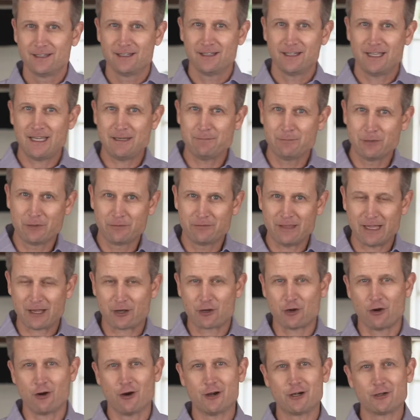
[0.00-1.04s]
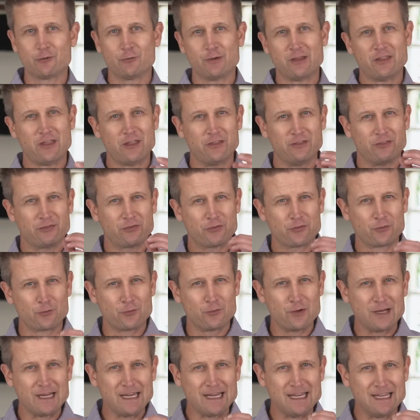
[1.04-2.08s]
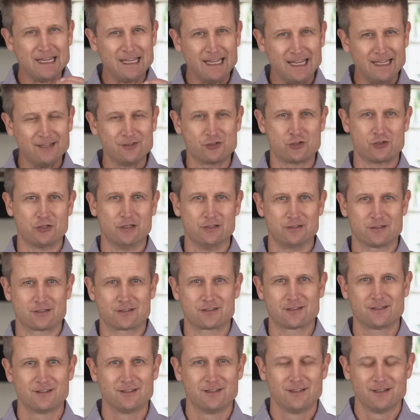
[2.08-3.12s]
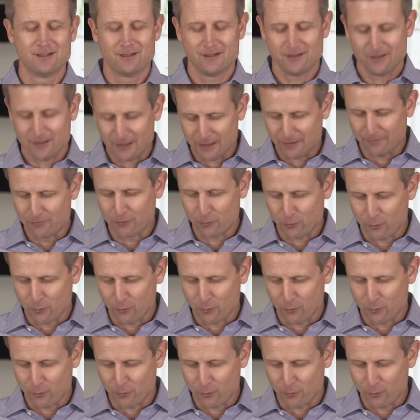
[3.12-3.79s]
He moved that car to within three inches of the